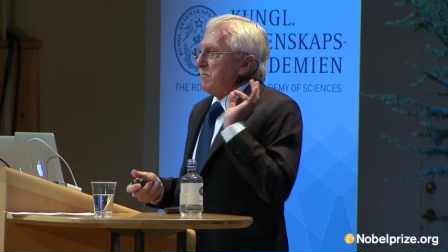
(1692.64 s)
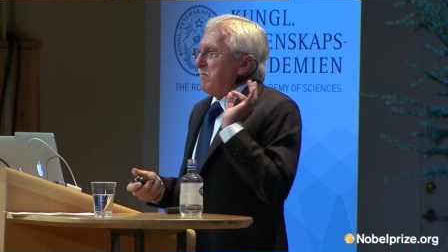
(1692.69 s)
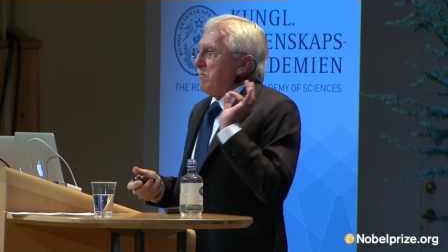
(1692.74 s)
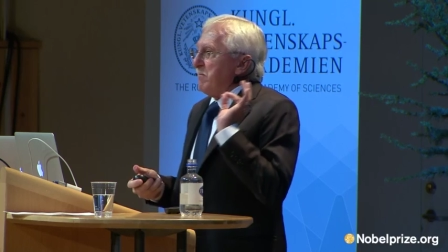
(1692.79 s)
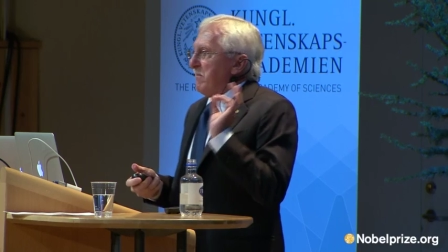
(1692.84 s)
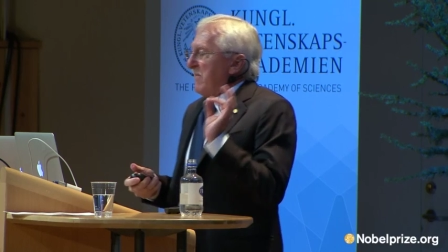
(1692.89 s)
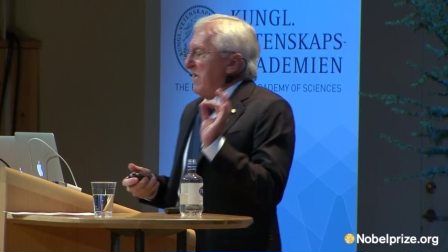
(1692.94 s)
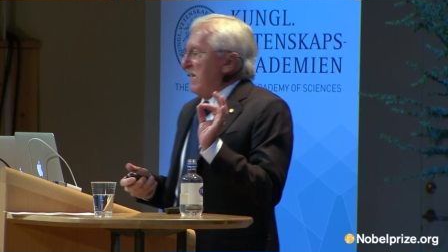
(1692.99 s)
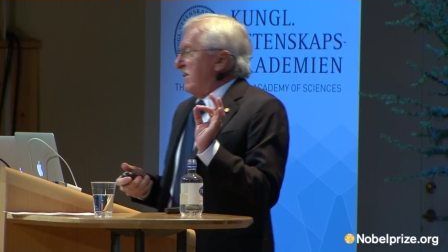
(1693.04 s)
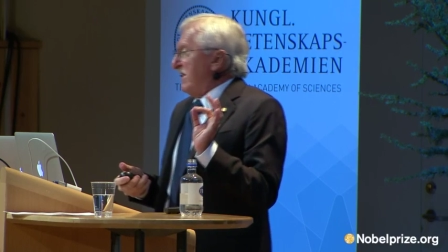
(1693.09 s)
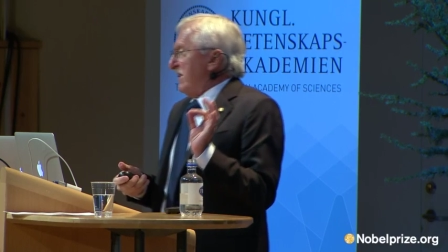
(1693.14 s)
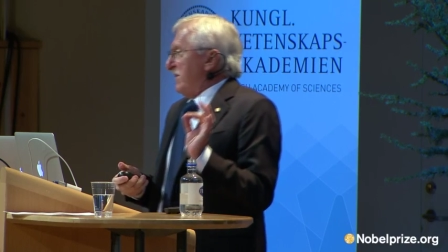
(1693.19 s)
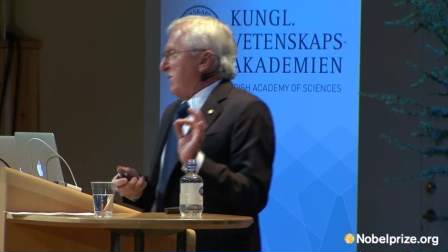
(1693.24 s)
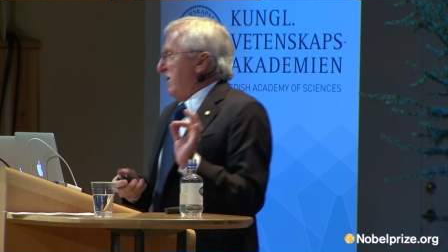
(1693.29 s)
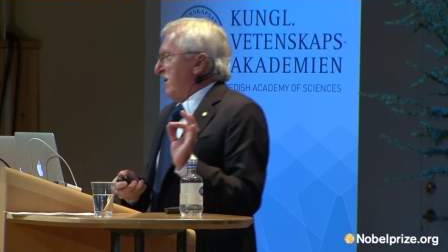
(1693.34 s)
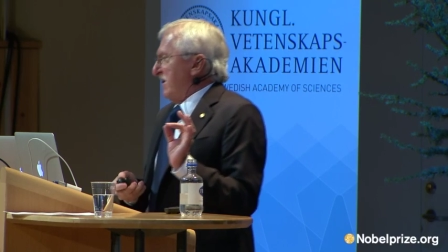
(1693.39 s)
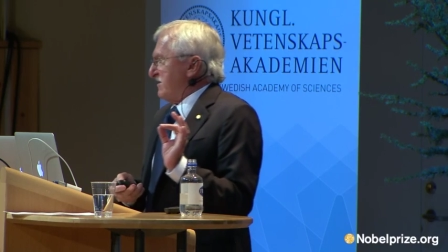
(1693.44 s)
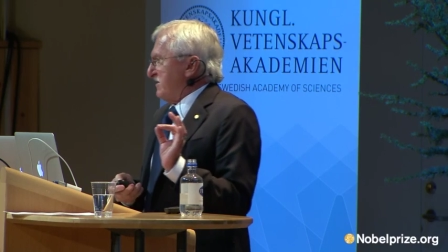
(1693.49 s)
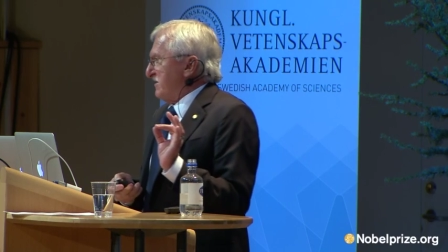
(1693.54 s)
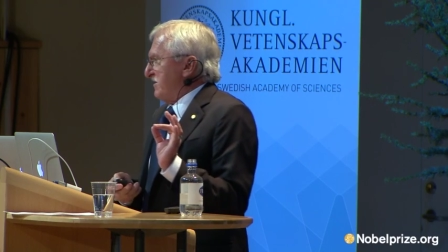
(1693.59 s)
in many
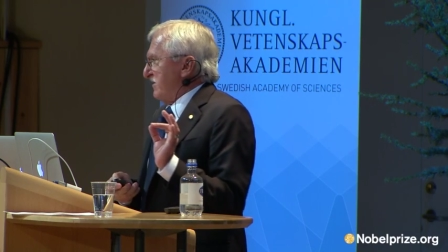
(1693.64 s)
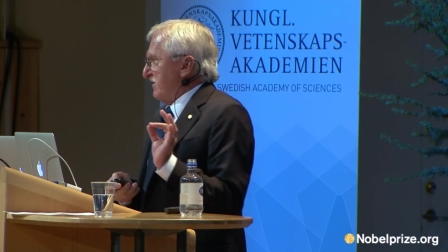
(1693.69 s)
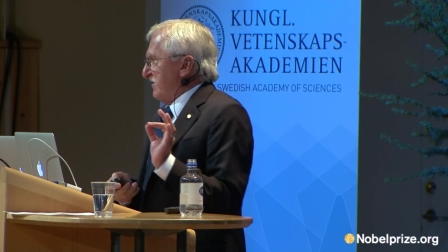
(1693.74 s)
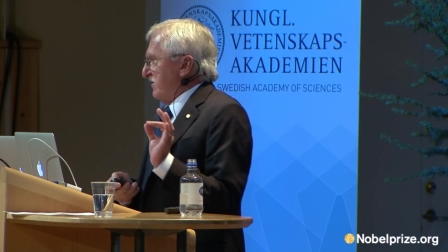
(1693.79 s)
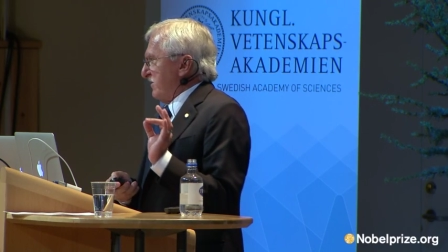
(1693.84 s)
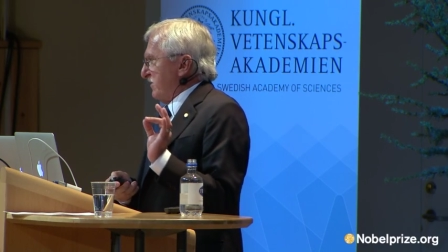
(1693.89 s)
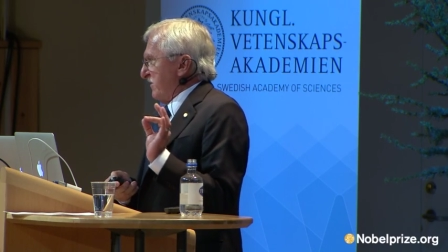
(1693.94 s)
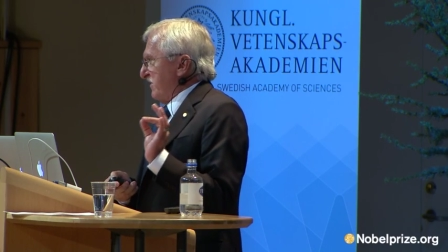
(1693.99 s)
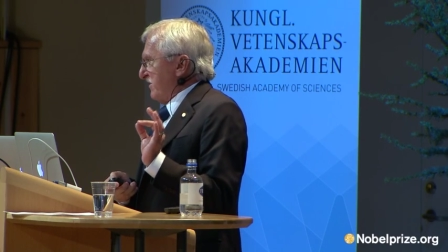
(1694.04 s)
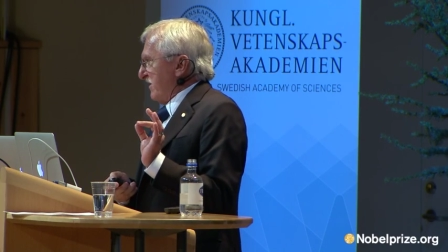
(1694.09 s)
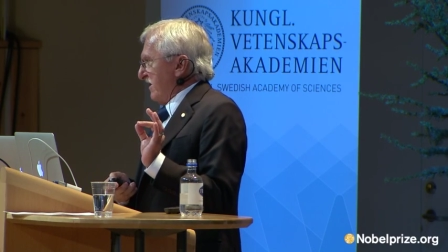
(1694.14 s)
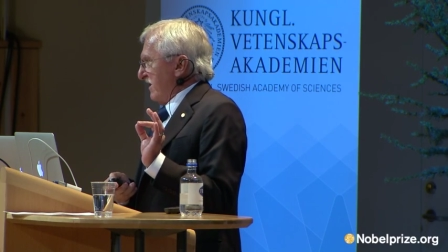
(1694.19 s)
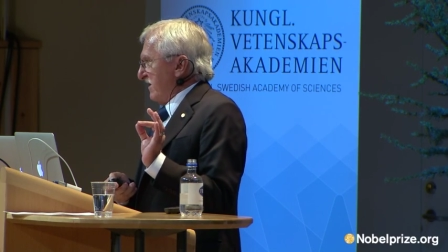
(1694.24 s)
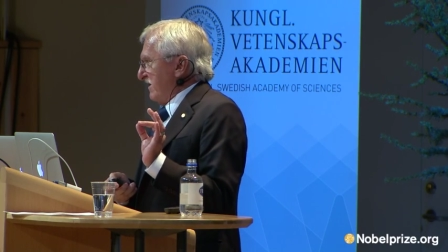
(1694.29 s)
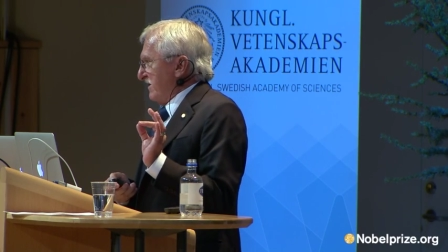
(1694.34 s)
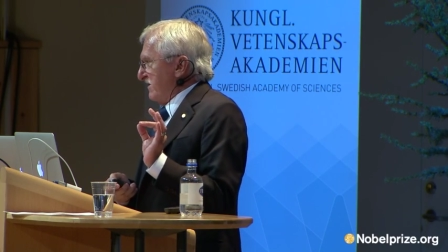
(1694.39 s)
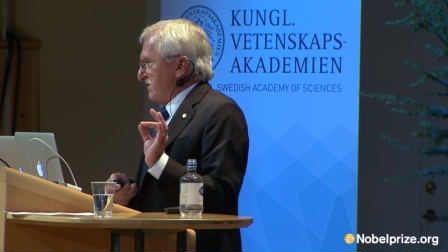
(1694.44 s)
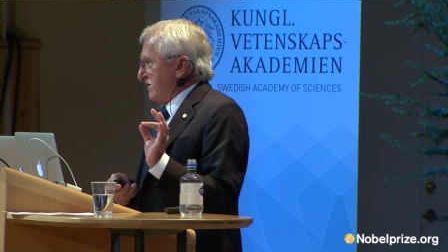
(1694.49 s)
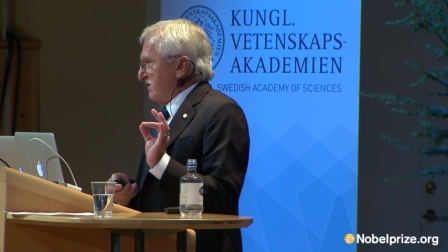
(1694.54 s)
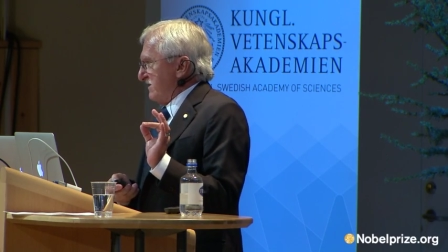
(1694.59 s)
bacterial
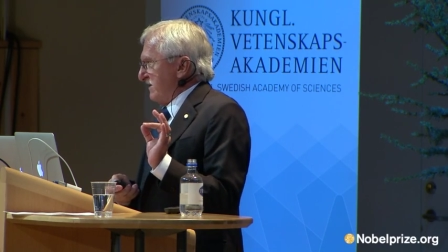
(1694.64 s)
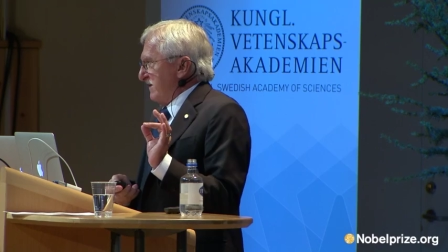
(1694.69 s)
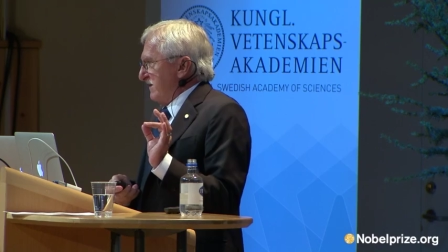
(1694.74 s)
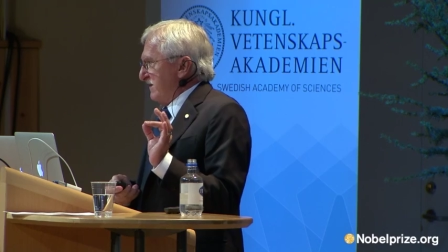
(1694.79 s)
mutels.